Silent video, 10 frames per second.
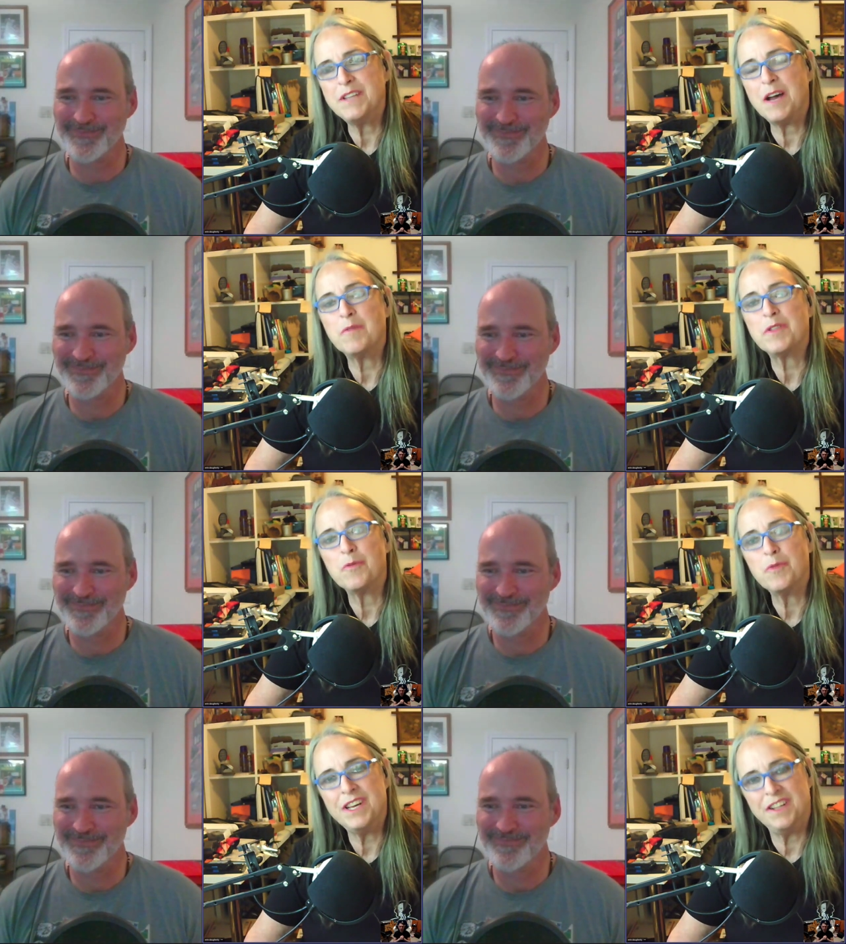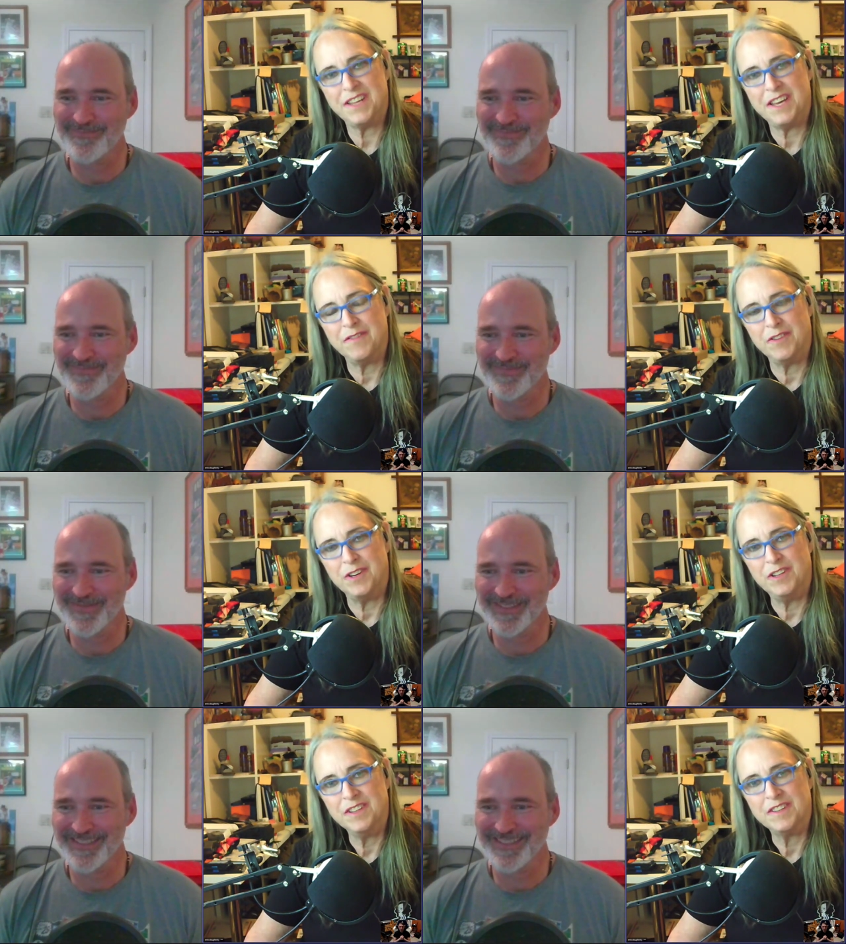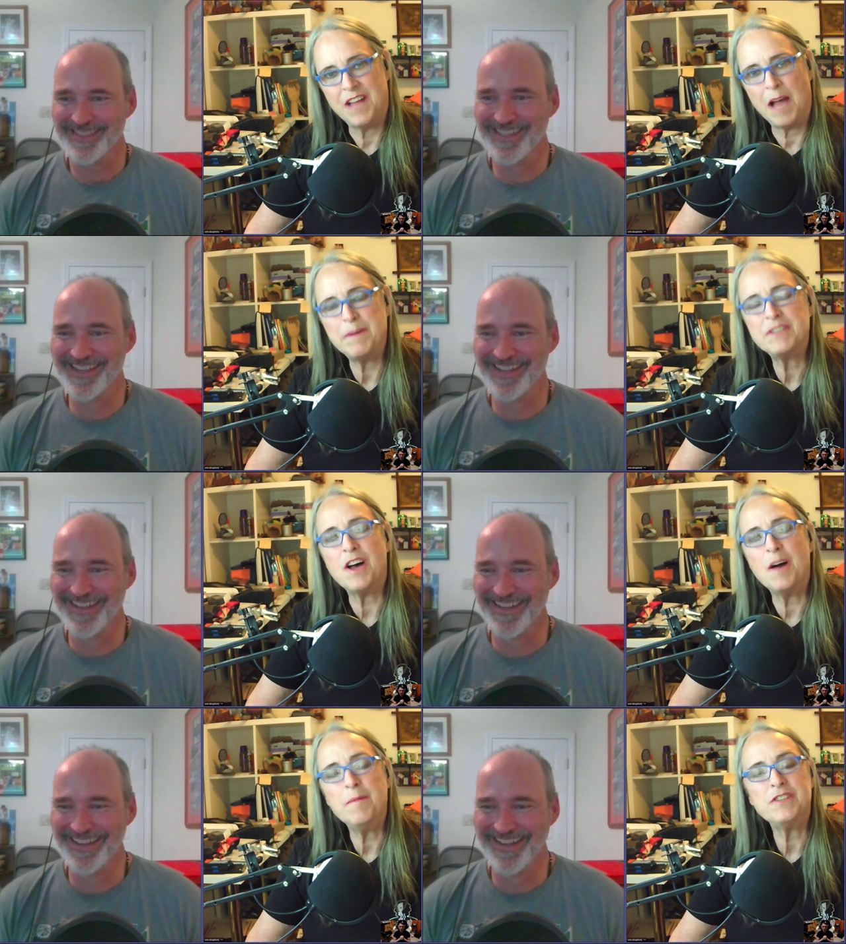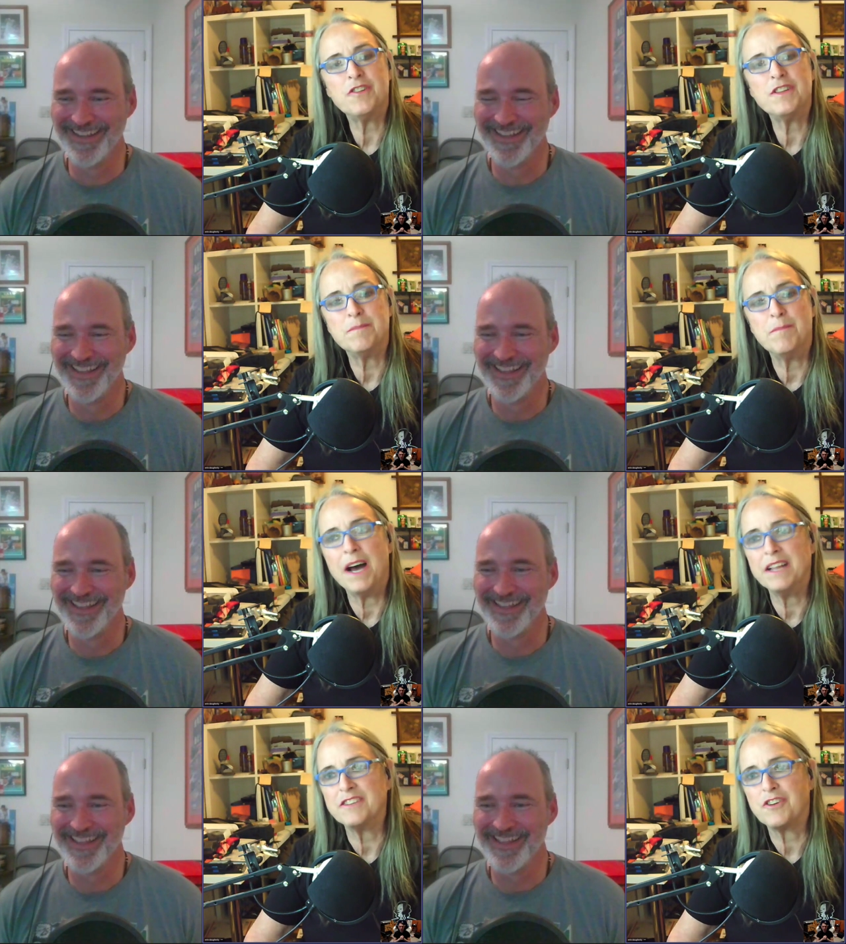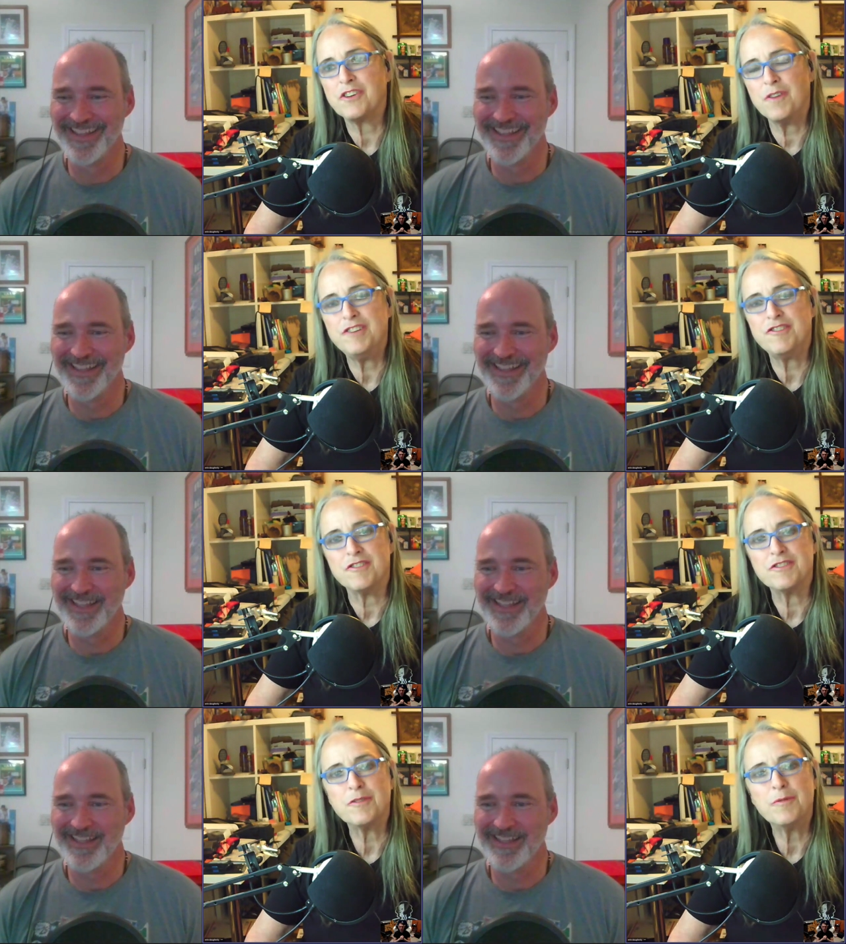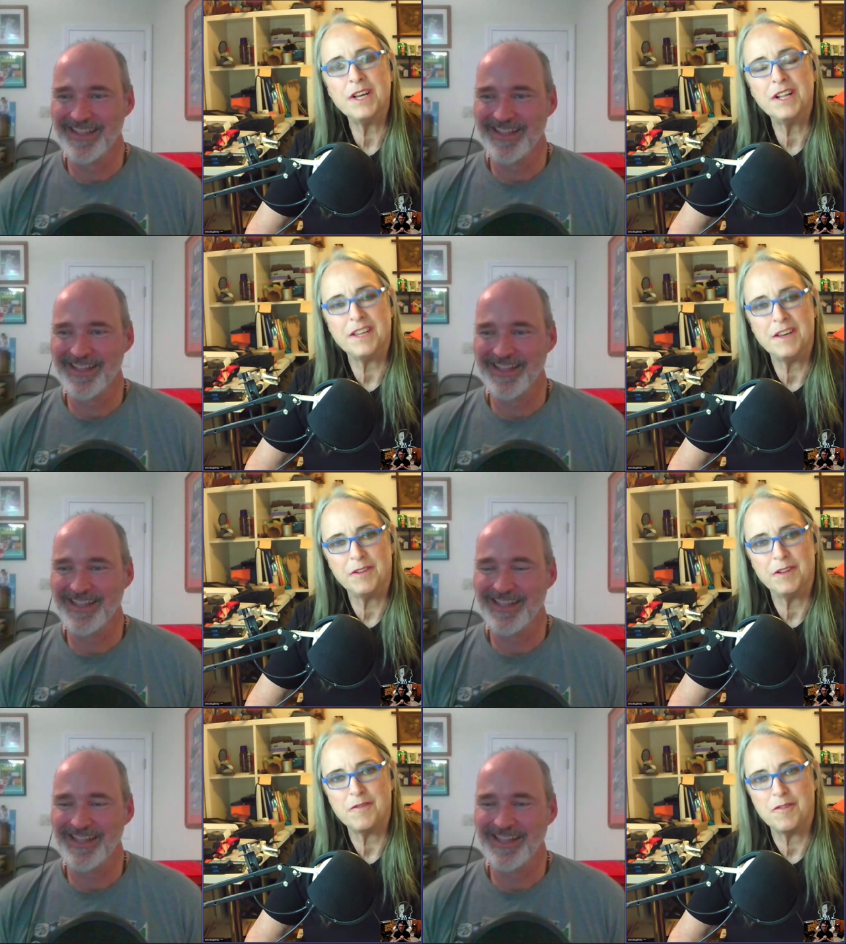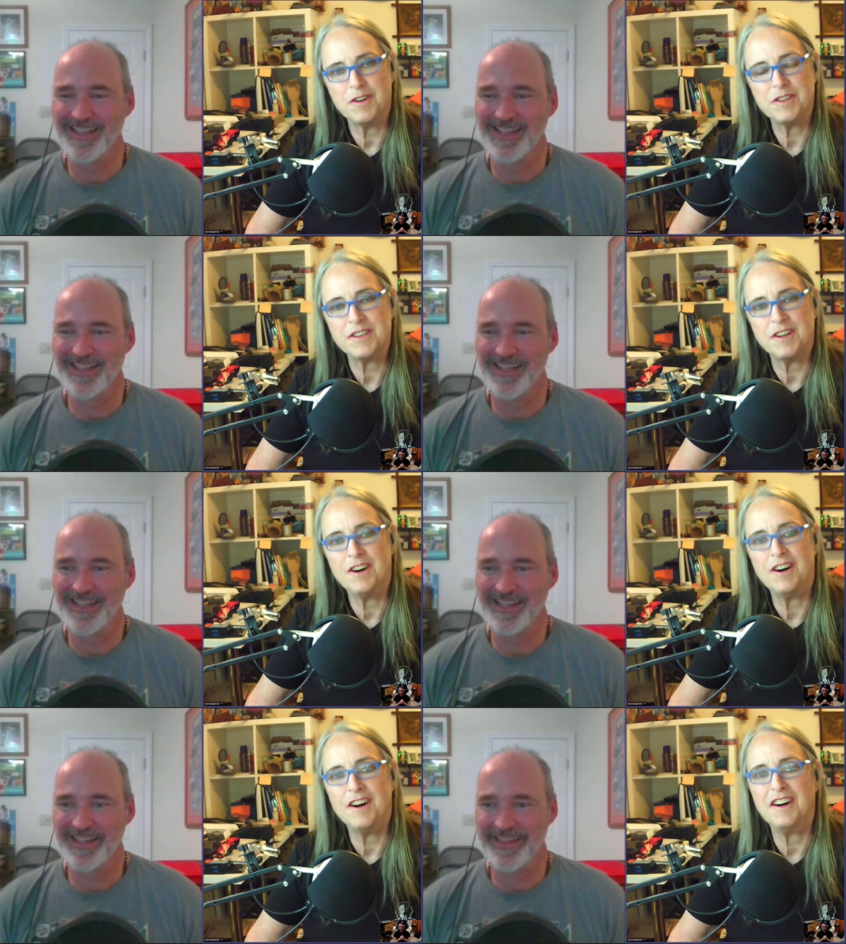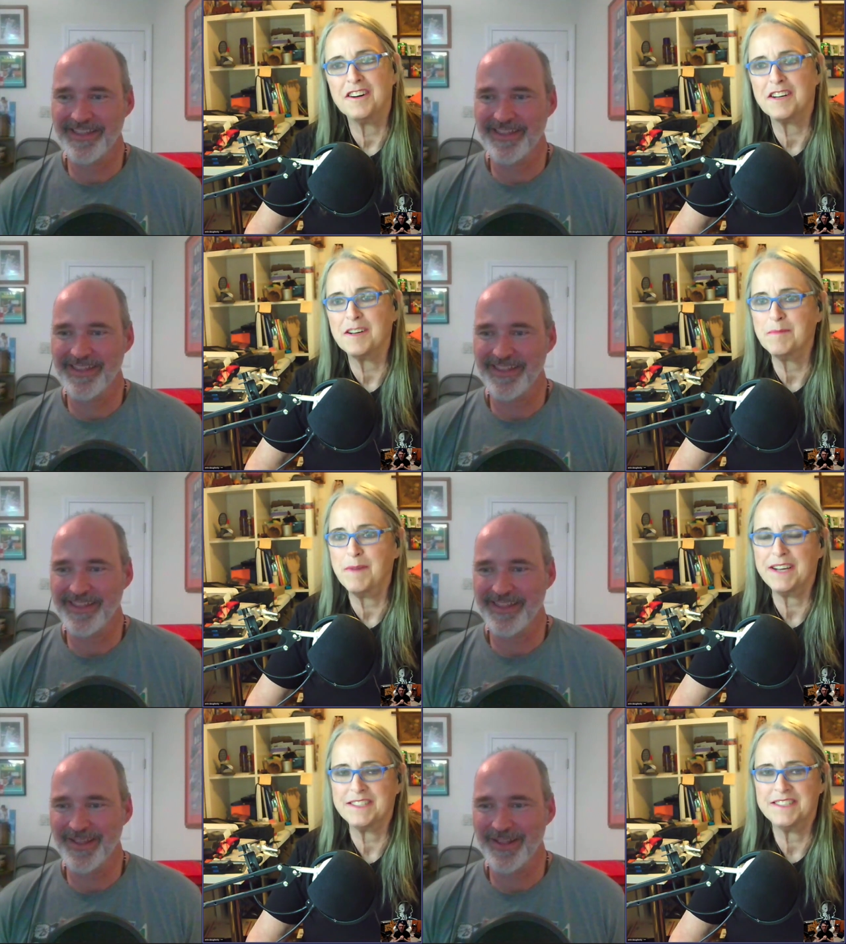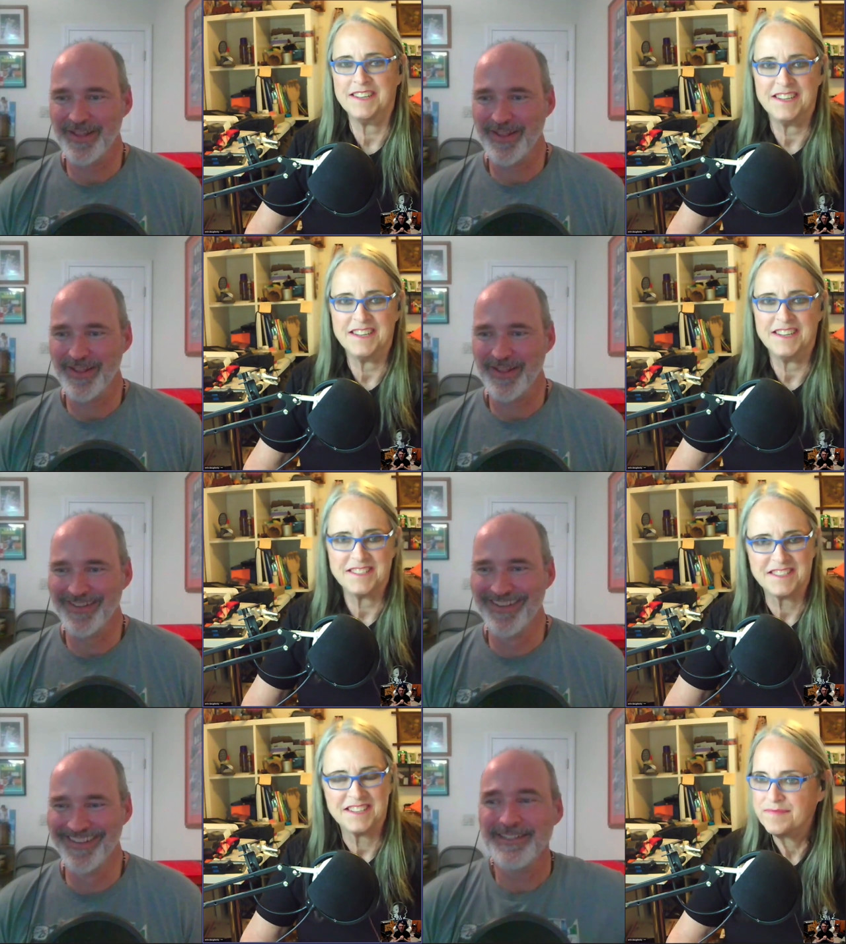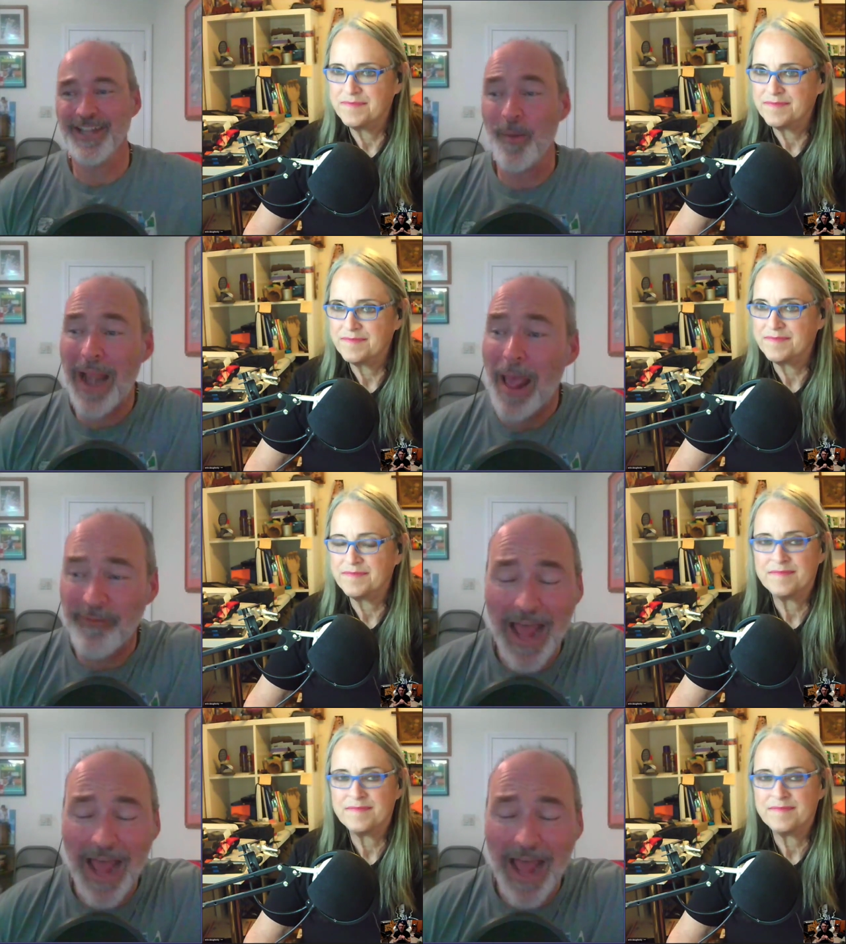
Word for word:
Speaker 1: down with the real evil. I mean, zombies are these mindless creatures. The real evil, of course, it all comes back to us.
Speaker 2: Right. No, but I